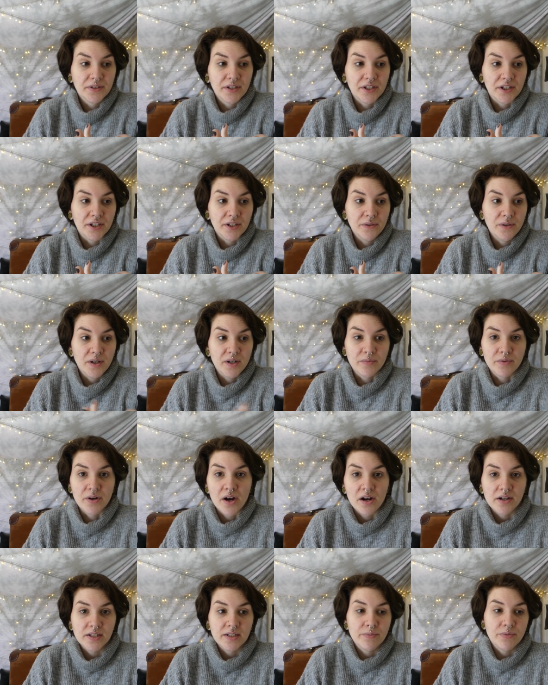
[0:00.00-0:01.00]
You know, a bra
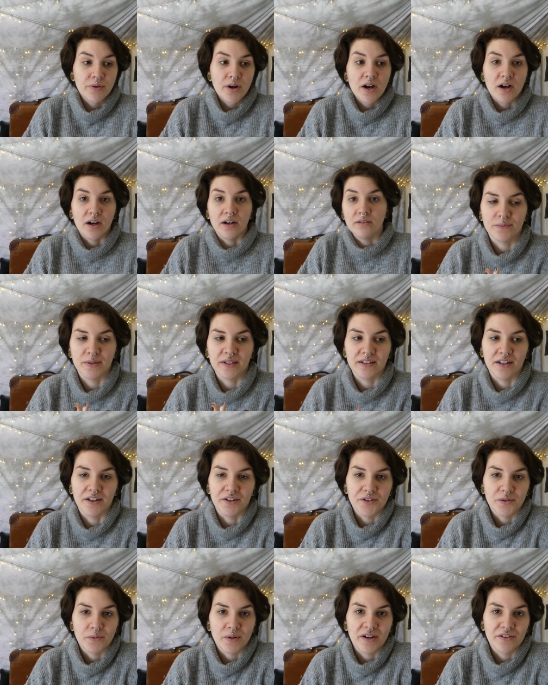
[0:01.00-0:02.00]
is a bra. Well,
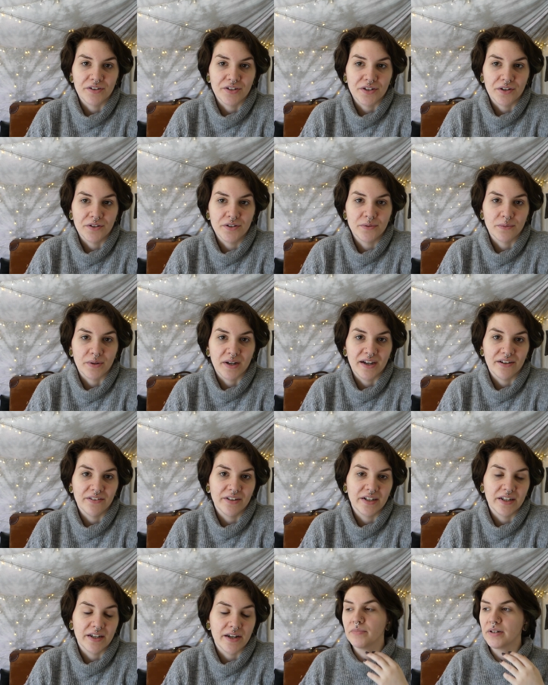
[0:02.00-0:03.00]
underwear is underwear,
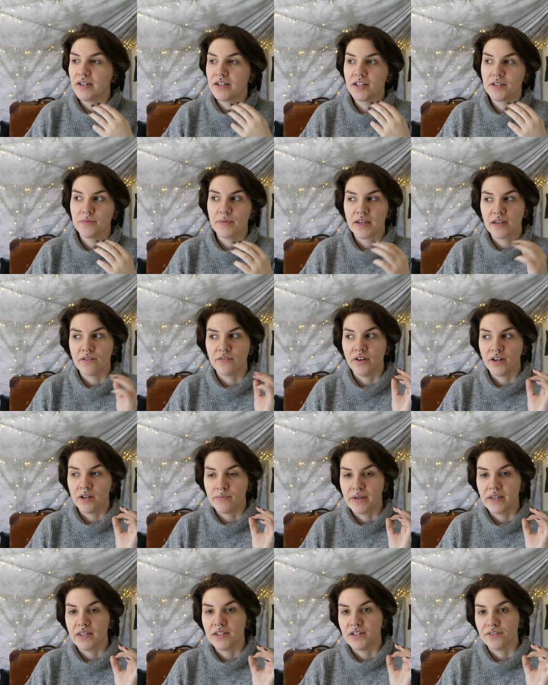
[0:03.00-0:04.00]
innit? But it does make a very
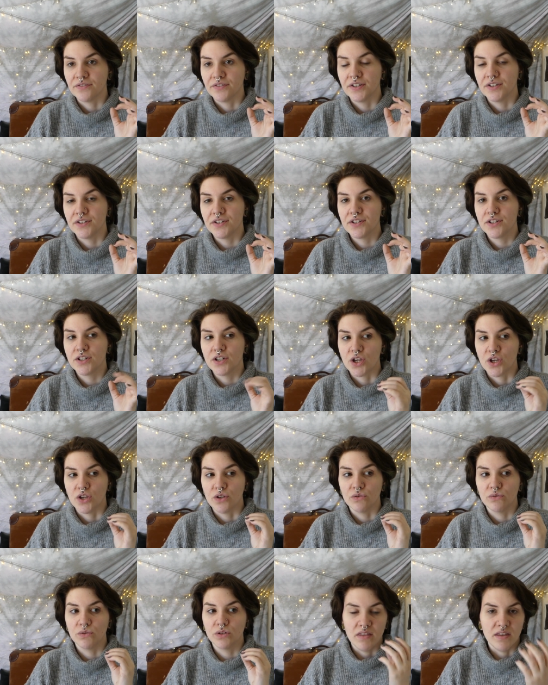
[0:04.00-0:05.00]
big difference
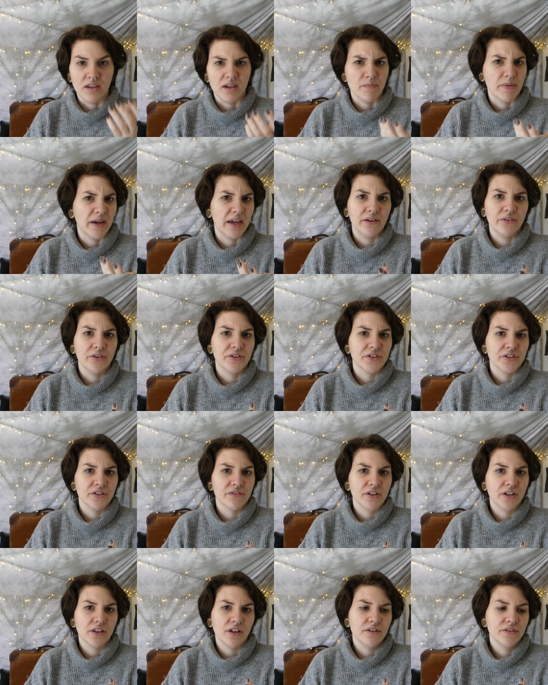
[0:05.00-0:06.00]
to the appearance of the
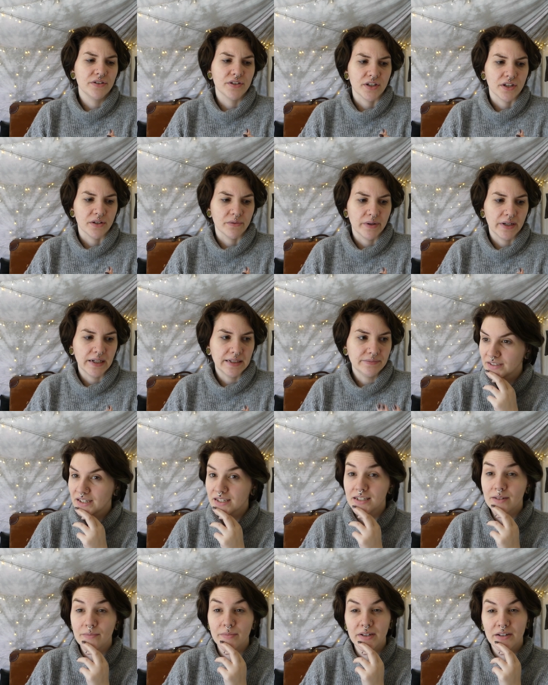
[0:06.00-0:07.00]
clothes that you wear. It's
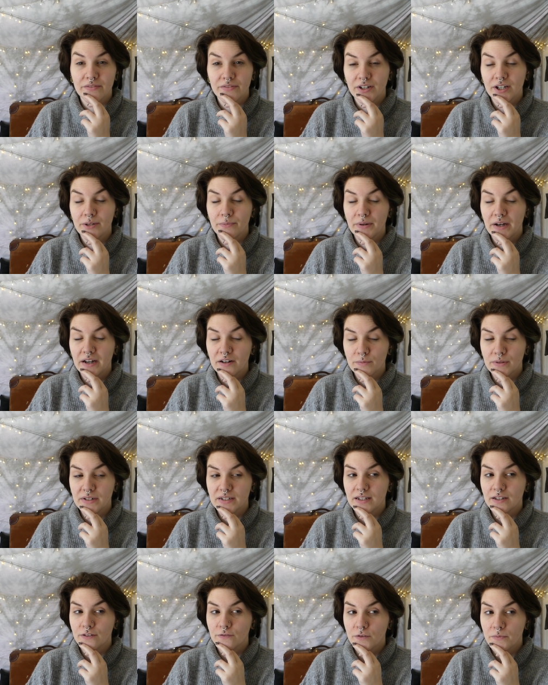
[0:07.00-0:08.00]
something I'm very proud of
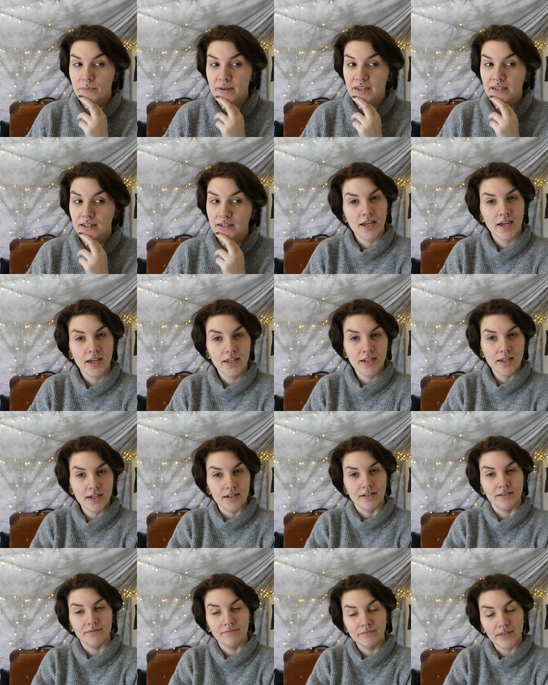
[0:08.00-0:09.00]
myself for making. I did,
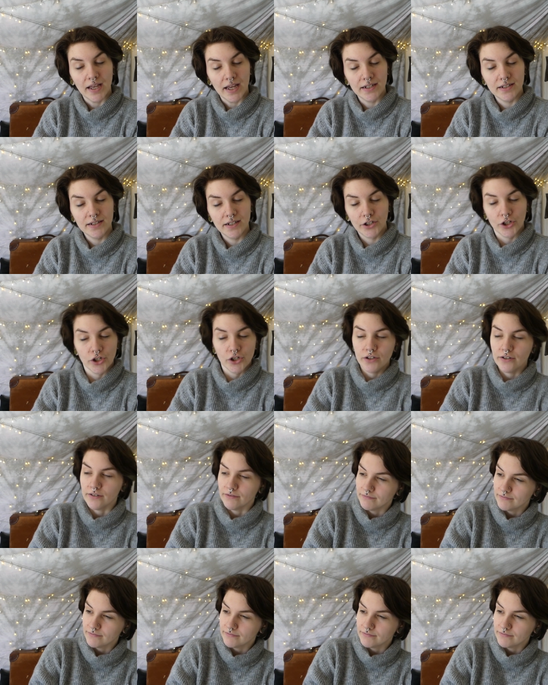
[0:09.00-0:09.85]
and I could,